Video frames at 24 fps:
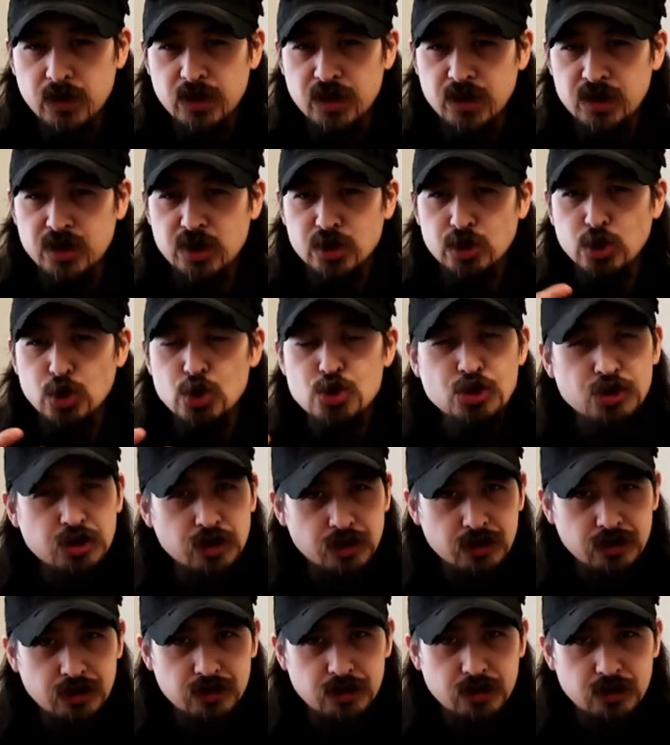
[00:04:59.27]
the
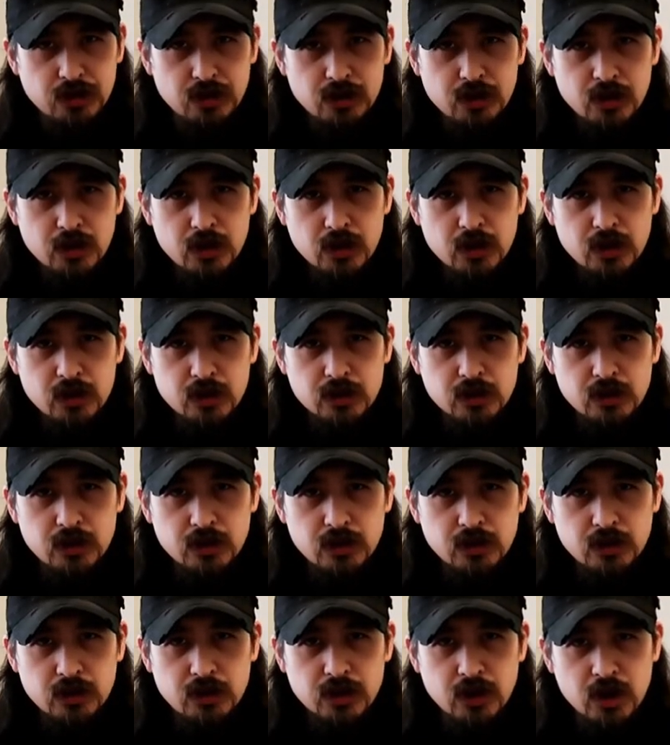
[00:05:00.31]
delusions,
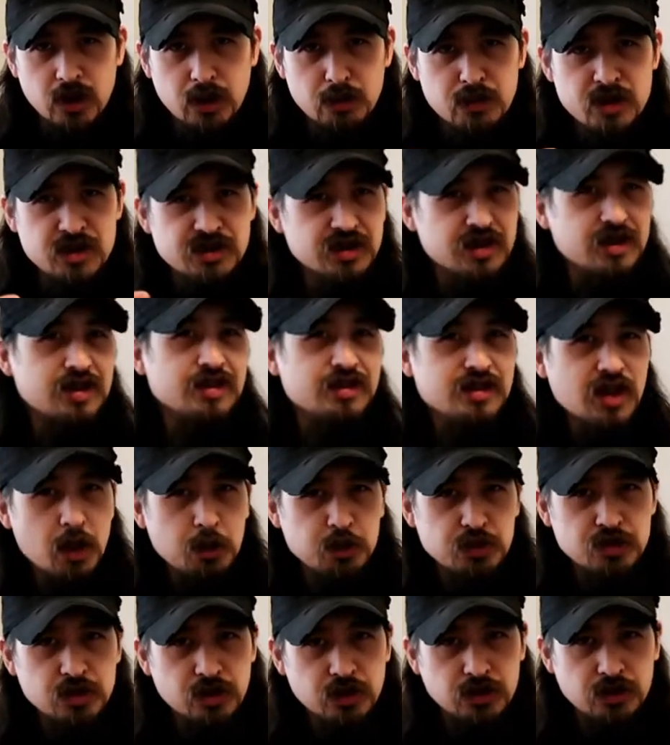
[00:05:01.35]
the
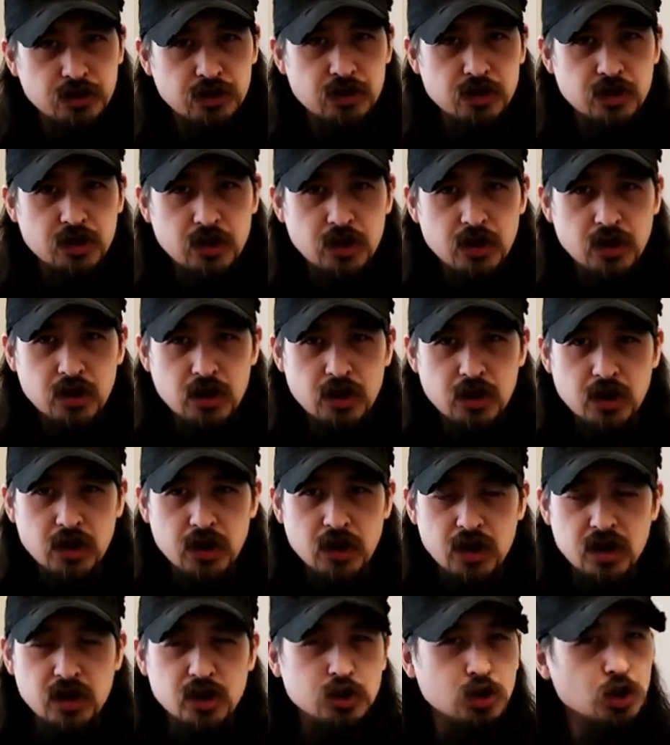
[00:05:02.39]
misconceptions,
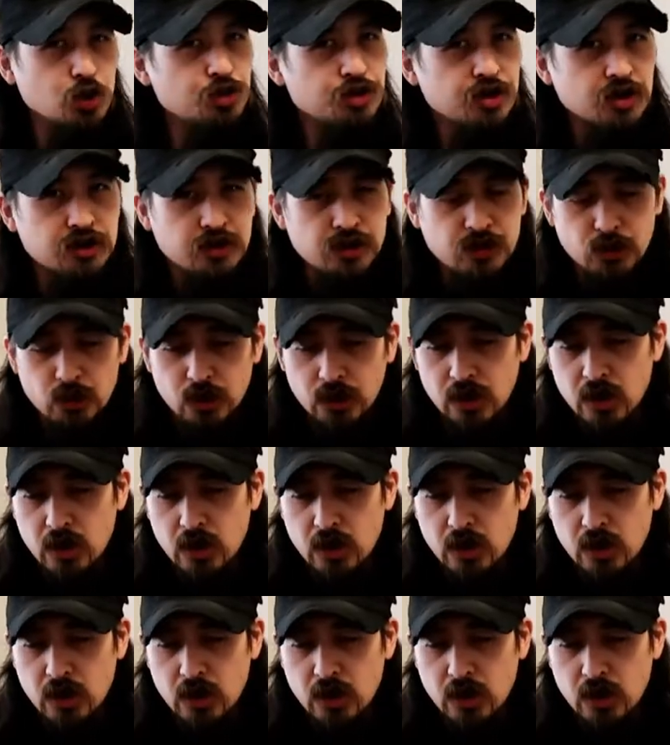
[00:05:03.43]
and illusions in